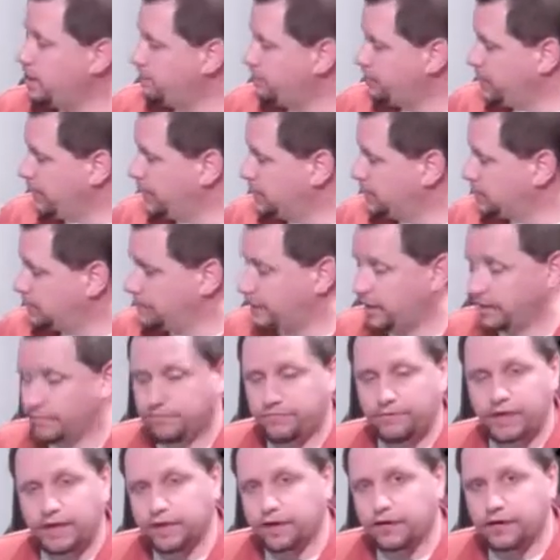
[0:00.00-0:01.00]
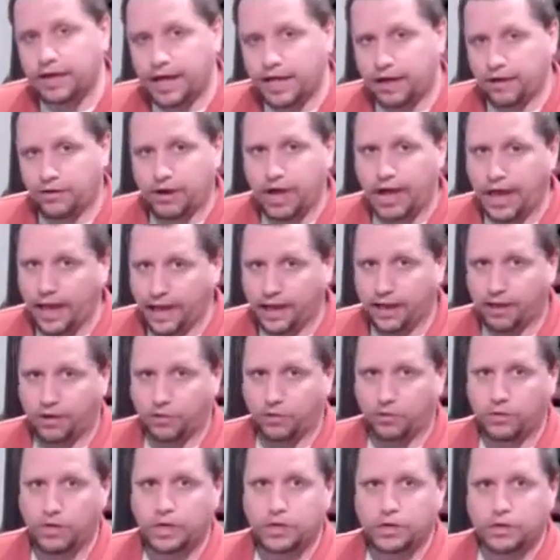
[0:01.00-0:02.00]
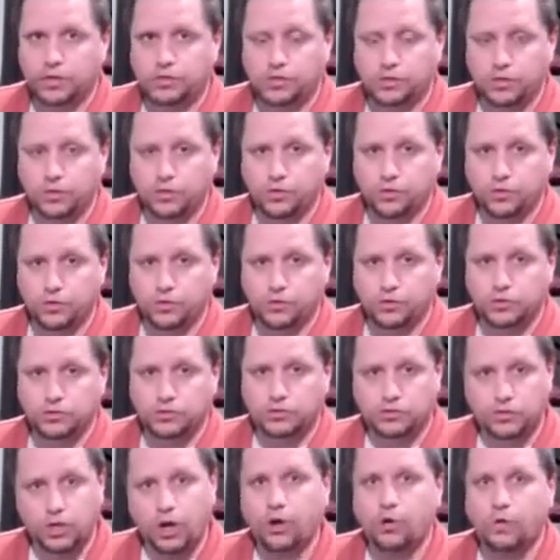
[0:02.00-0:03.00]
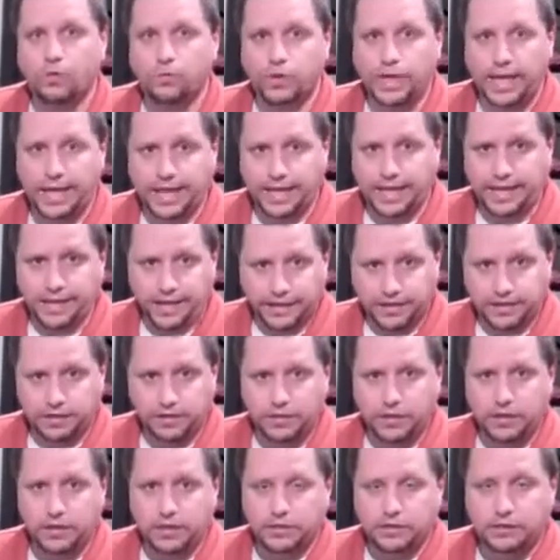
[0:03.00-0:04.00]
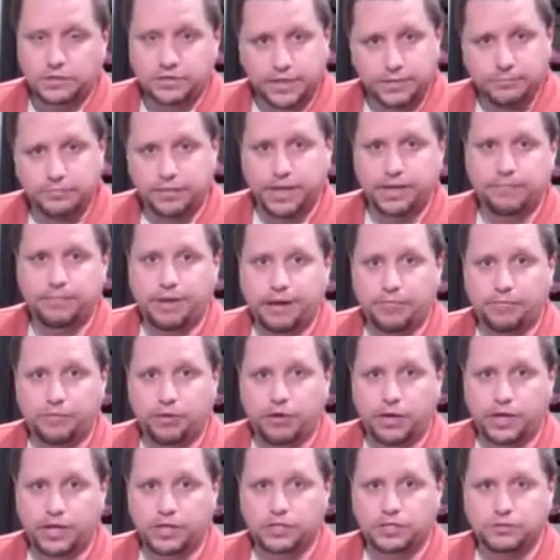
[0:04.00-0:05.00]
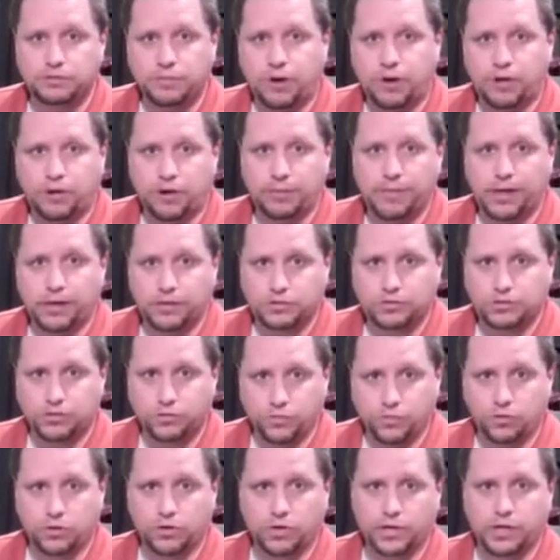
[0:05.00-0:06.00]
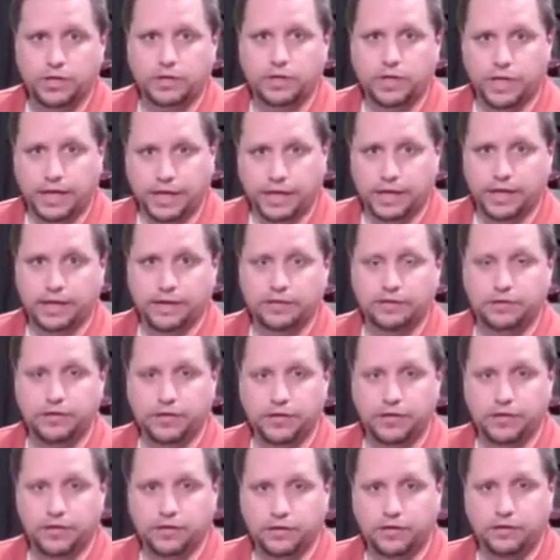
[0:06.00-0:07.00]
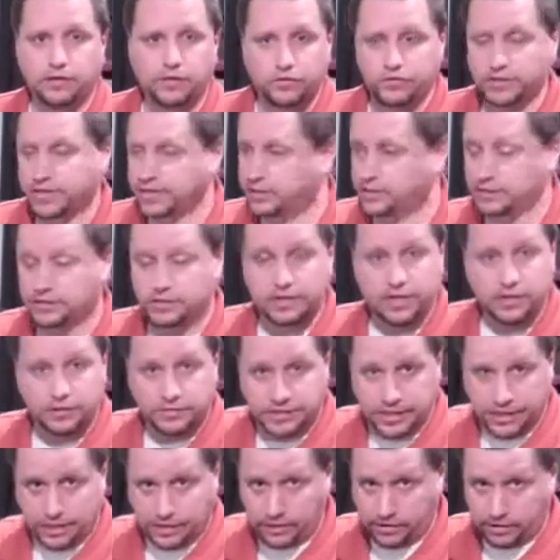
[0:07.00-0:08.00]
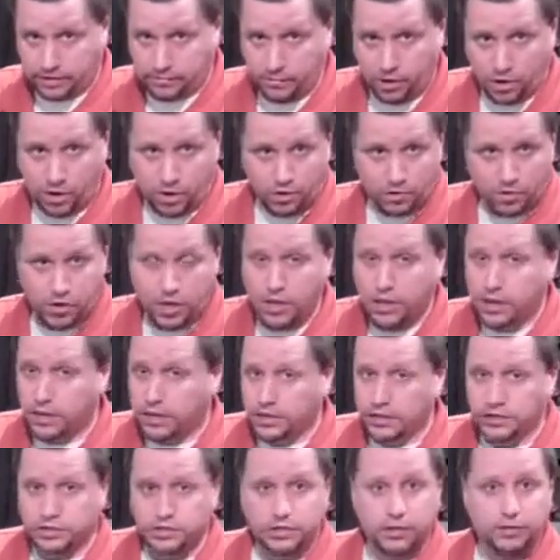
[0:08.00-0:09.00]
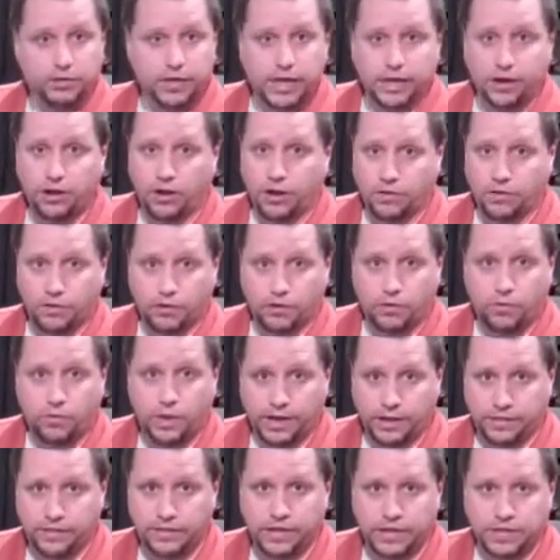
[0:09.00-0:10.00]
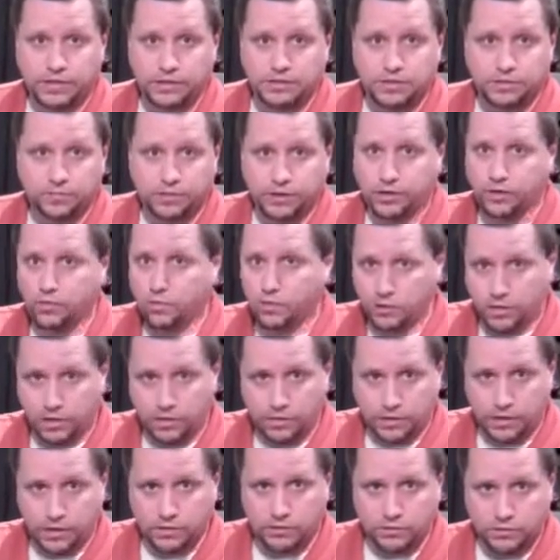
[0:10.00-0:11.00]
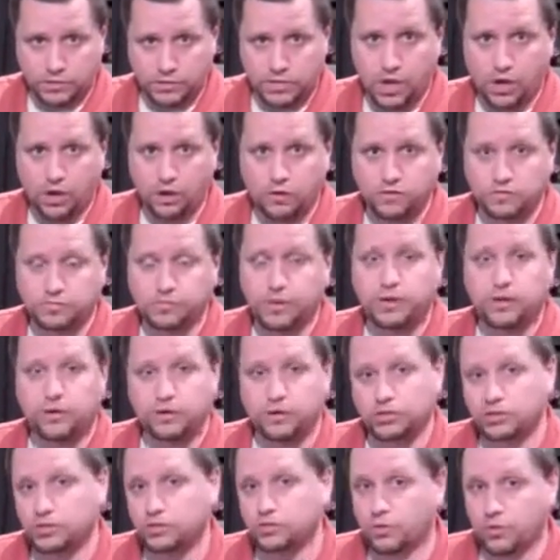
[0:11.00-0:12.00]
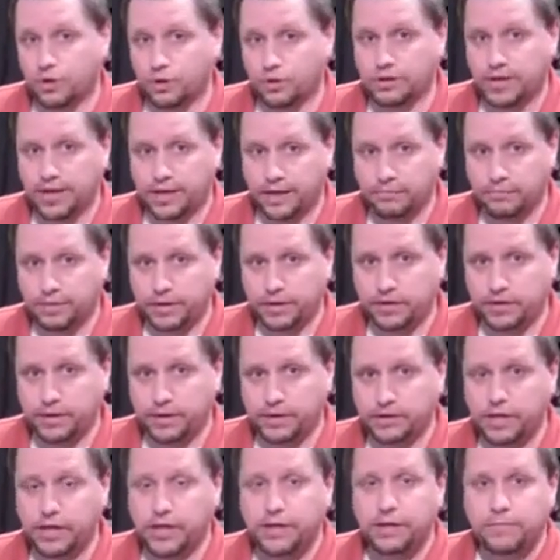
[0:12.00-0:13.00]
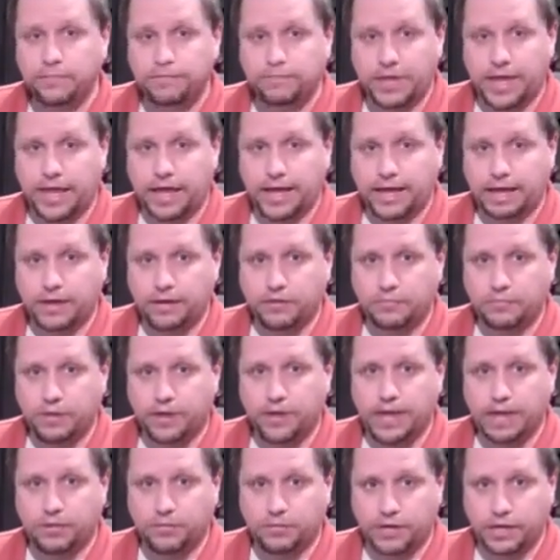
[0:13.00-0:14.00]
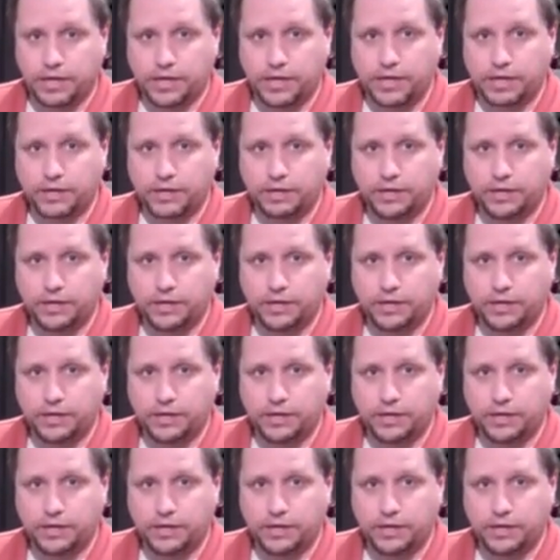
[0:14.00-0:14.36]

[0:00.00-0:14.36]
is they figured out how to zone heat simply by putting smaller amounts of wood in. You get the secondary burn. You still get all the great things that we do on all the other stoves, but on a shorter time period and being able to heat